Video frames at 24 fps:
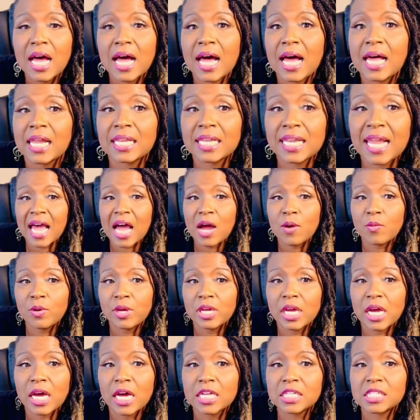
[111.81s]

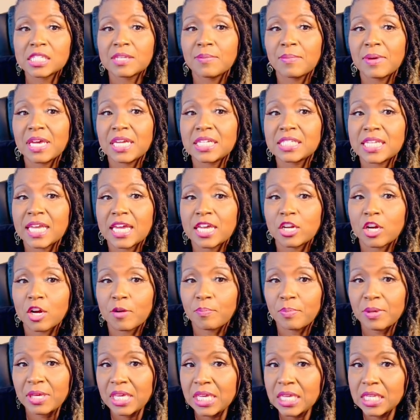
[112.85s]
allowing us to maintain our
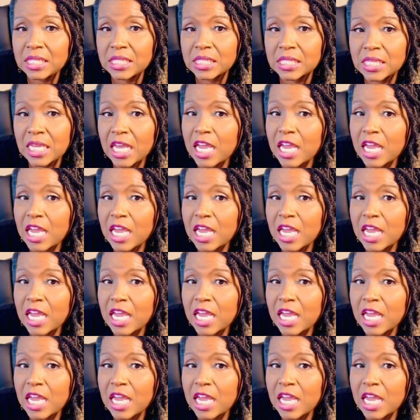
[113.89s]
peace